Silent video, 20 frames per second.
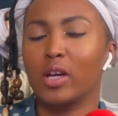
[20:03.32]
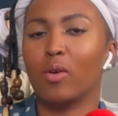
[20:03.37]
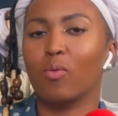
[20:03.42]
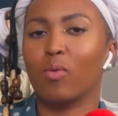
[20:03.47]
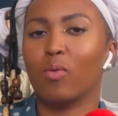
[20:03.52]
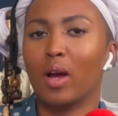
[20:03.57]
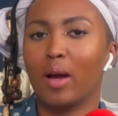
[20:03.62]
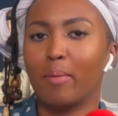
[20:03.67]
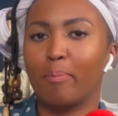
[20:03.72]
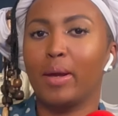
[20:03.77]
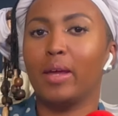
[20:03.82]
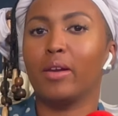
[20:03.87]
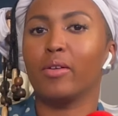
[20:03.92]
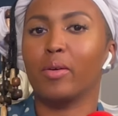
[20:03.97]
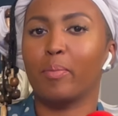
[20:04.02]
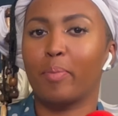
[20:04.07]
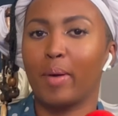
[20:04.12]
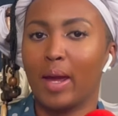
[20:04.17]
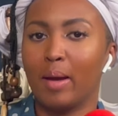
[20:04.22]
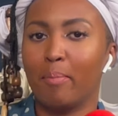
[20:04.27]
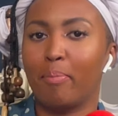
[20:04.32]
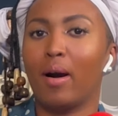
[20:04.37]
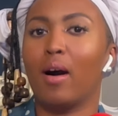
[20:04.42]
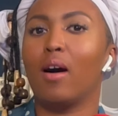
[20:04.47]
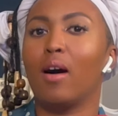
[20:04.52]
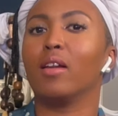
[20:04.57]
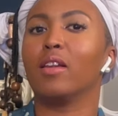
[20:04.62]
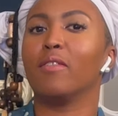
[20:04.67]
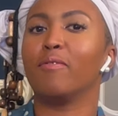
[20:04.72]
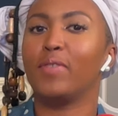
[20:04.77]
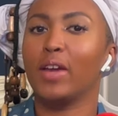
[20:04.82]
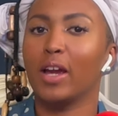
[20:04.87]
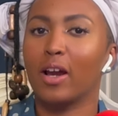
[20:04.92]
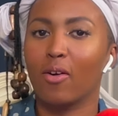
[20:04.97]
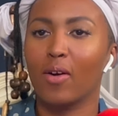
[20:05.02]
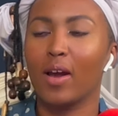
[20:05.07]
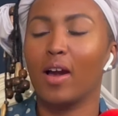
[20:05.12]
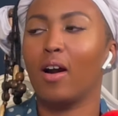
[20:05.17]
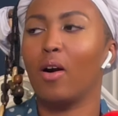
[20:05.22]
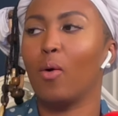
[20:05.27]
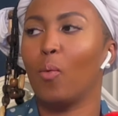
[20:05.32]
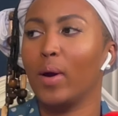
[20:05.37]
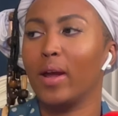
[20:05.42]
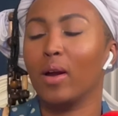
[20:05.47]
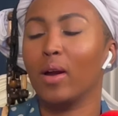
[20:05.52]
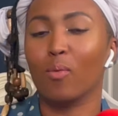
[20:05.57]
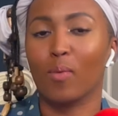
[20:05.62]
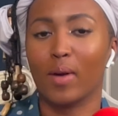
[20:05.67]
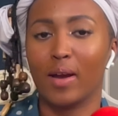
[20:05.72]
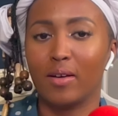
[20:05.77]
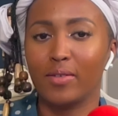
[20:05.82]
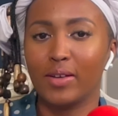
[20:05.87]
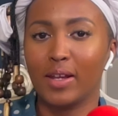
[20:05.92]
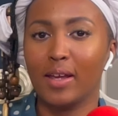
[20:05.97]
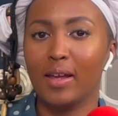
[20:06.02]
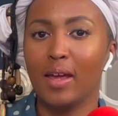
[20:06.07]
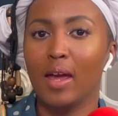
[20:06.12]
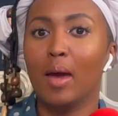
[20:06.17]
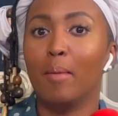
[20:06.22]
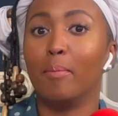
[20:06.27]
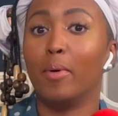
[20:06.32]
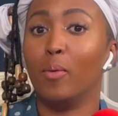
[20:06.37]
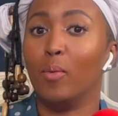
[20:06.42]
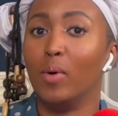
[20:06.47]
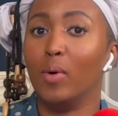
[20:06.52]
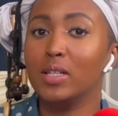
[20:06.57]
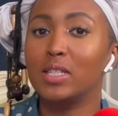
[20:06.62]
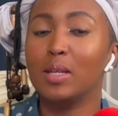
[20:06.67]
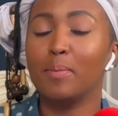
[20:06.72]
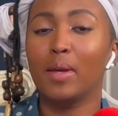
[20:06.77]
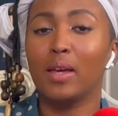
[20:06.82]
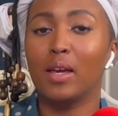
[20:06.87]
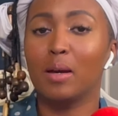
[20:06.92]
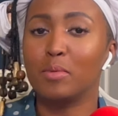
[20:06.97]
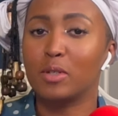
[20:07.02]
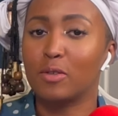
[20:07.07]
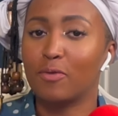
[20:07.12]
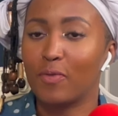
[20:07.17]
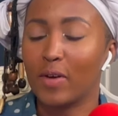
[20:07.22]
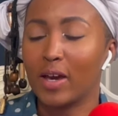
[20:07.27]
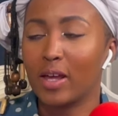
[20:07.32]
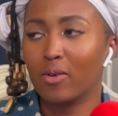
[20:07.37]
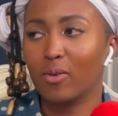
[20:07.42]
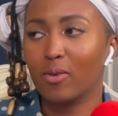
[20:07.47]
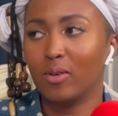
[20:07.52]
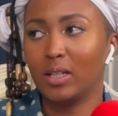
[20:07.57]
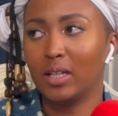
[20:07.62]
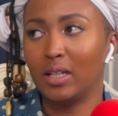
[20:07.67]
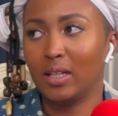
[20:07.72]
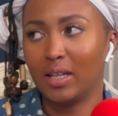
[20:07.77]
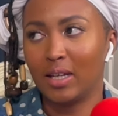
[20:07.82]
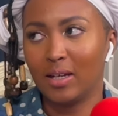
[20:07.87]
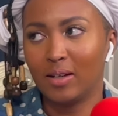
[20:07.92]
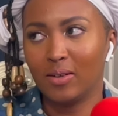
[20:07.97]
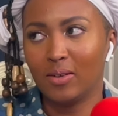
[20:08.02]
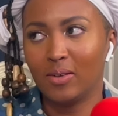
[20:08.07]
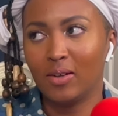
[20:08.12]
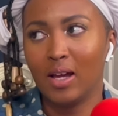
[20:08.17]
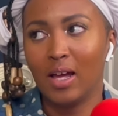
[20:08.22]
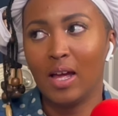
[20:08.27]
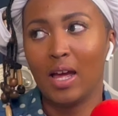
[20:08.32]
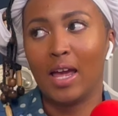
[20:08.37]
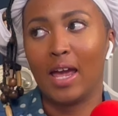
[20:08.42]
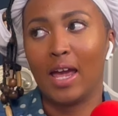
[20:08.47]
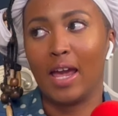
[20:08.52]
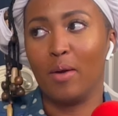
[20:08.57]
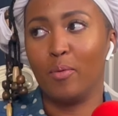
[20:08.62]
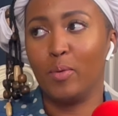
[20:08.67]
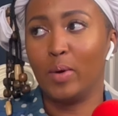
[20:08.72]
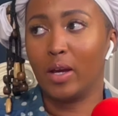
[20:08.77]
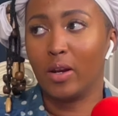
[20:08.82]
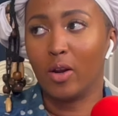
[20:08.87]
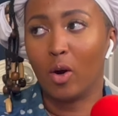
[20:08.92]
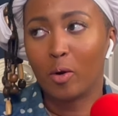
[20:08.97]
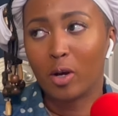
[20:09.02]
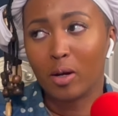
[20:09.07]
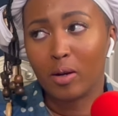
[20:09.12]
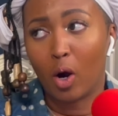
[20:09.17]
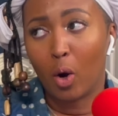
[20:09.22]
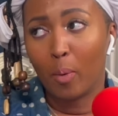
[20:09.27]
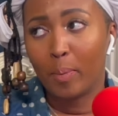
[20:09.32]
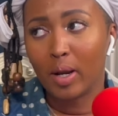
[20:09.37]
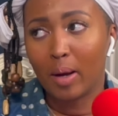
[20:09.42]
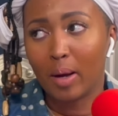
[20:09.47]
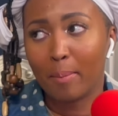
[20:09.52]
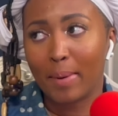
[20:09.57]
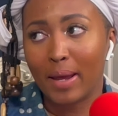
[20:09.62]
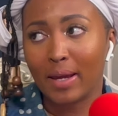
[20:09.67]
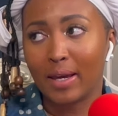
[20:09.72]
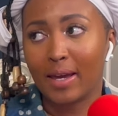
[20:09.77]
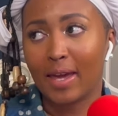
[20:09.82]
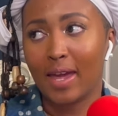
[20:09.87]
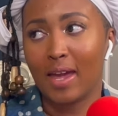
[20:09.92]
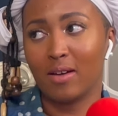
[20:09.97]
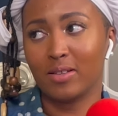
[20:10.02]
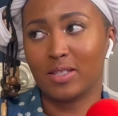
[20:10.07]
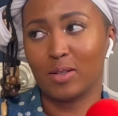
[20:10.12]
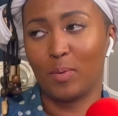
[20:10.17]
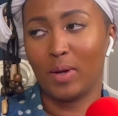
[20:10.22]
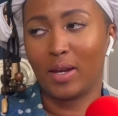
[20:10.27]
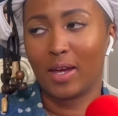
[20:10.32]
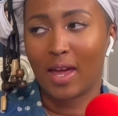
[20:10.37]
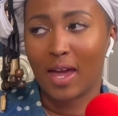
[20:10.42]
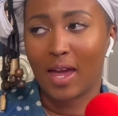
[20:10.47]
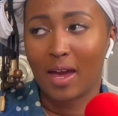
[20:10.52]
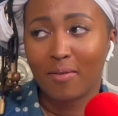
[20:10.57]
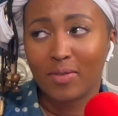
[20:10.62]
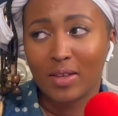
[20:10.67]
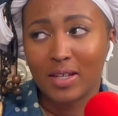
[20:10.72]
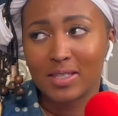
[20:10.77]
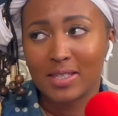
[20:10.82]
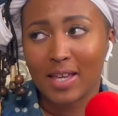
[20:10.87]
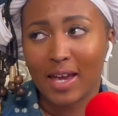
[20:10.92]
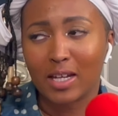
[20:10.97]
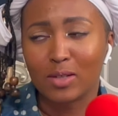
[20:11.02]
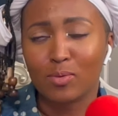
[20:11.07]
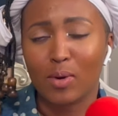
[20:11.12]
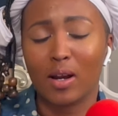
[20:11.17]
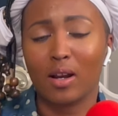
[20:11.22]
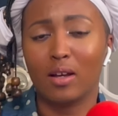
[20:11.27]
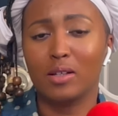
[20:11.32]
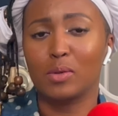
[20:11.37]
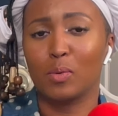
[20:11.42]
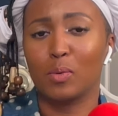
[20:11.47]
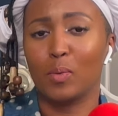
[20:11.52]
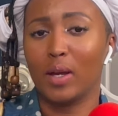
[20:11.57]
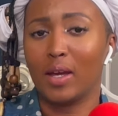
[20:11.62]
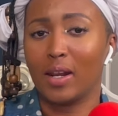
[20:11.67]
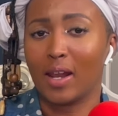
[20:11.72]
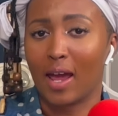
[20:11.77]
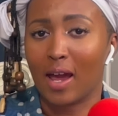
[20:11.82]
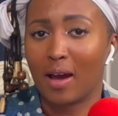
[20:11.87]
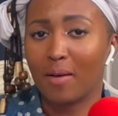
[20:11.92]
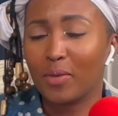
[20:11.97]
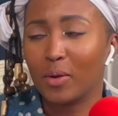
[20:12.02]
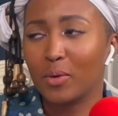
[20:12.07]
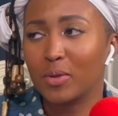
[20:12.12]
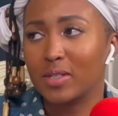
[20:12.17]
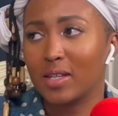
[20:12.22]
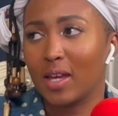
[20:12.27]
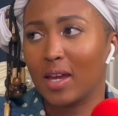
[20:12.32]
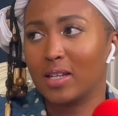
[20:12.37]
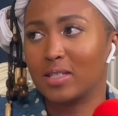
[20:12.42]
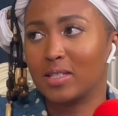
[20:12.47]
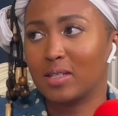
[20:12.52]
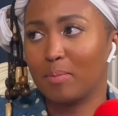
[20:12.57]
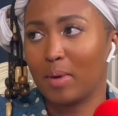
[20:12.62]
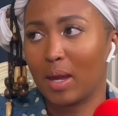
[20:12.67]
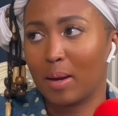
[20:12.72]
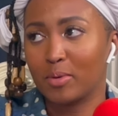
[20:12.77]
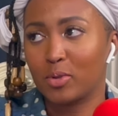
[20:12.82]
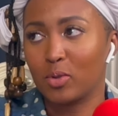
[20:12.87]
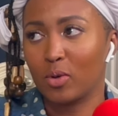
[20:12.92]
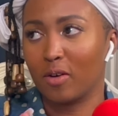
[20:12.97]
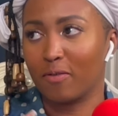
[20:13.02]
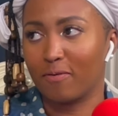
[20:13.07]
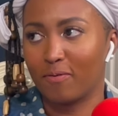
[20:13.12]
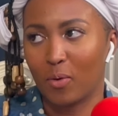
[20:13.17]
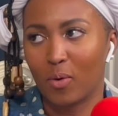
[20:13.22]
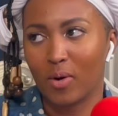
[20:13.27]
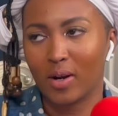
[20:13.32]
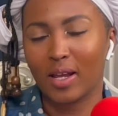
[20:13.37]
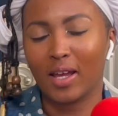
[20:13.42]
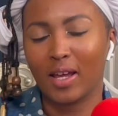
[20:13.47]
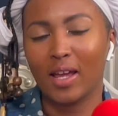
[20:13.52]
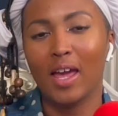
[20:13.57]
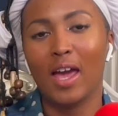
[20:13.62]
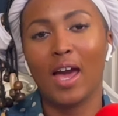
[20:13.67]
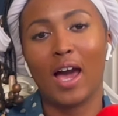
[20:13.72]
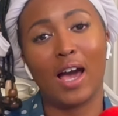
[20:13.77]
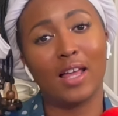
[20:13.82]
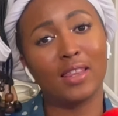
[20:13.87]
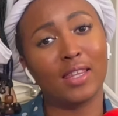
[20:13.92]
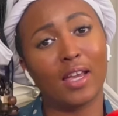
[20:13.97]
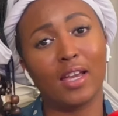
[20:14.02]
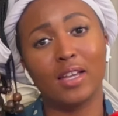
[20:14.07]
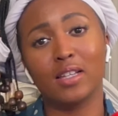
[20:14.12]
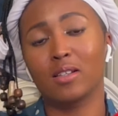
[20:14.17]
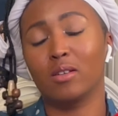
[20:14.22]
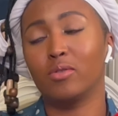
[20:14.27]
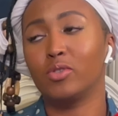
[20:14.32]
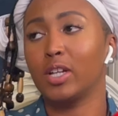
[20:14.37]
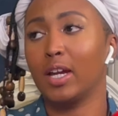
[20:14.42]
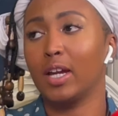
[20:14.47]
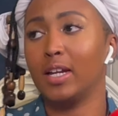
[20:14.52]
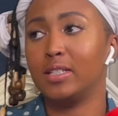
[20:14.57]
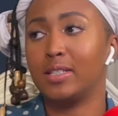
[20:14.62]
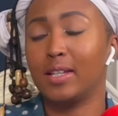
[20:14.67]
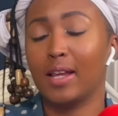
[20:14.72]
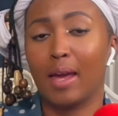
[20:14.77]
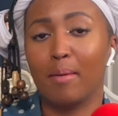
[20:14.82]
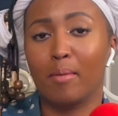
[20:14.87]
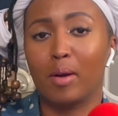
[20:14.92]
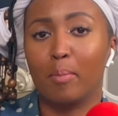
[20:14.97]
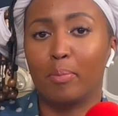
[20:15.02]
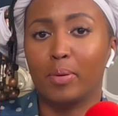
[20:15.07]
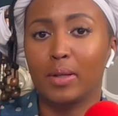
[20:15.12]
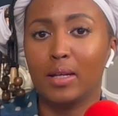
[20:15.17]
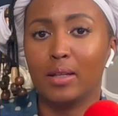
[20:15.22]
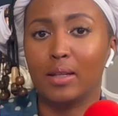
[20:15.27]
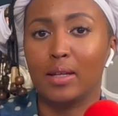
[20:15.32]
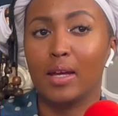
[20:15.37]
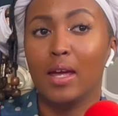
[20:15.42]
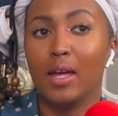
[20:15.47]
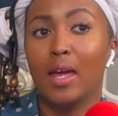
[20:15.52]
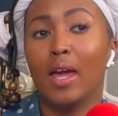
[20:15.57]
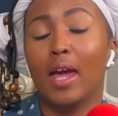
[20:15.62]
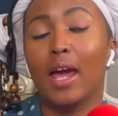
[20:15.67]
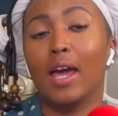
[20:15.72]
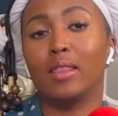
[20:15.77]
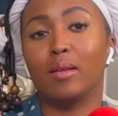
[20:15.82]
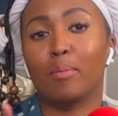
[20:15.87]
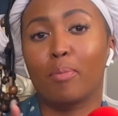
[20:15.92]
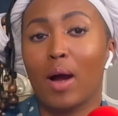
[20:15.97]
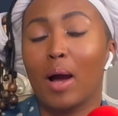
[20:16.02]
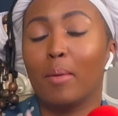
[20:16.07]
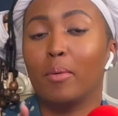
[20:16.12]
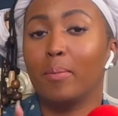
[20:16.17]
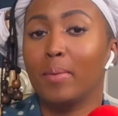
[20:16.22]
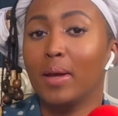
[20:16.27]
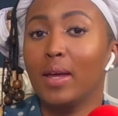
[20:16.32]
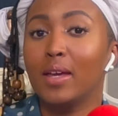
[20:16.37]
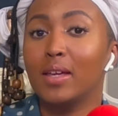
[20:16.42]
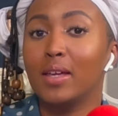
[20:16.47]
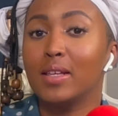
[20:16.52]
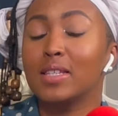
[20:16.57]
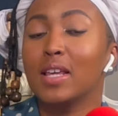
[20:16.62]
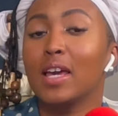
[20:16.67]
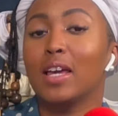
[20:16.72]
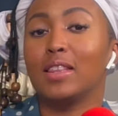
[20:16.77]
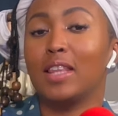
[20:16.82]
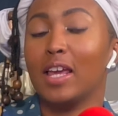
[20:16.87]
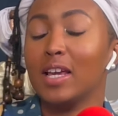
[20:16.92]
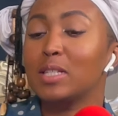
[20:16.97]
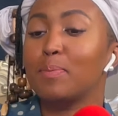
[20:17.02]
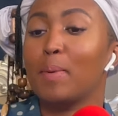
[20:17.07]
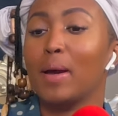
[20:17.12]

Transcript: to rob Peter to pay Paul and figure out a way around it. But once it becomes federally legal and we can open up bank accounts and we can have these tax write-offs and we can have those things to be able to afford it, I think that's going to change the game completely. And the problem is that's